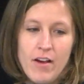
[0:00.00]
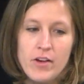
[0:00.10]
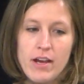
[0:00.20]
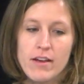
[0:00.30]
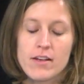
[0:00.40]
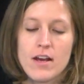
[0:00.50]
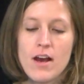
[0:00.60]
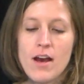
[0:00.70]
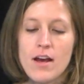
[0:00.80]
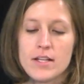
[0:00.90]
Okay,
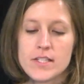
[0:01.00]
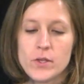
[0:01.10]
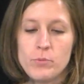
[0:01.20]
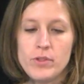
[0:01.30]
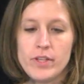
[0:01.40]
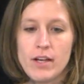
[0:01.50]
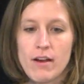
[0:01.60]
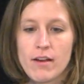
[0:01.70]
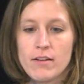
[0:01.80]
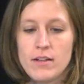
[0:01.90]
so moving
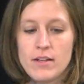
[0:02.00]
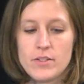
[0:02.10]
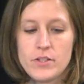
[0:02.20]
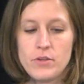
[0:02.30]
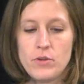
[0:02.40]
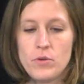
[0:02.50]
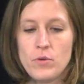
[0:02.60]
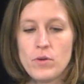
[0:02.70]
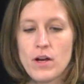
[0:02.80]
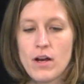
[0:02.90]
on
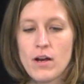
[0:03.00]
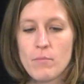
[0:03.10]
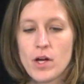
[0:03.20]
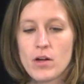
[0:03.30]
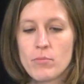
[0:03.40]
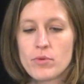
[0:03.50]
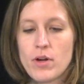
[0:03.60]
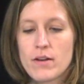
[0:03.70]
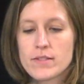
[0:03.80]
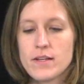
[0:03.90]
to our
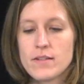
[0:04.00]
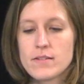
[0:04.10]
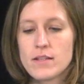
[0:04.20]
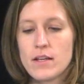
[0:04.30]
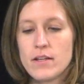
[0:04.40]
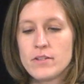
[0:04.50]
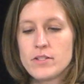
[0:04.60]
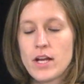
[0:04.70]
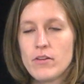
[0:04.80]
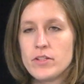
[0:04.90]
process and
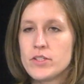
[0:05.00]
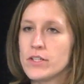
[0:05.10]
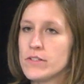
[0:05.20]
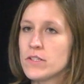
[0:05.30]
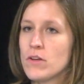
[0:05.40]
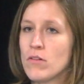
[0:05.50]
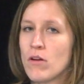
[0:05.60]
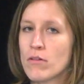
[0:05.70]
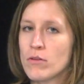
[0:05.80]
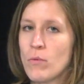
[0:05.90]
challenges
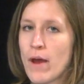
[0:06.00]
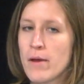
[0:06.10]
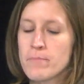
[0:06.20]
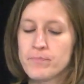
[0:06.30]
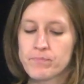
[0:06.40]
along the way.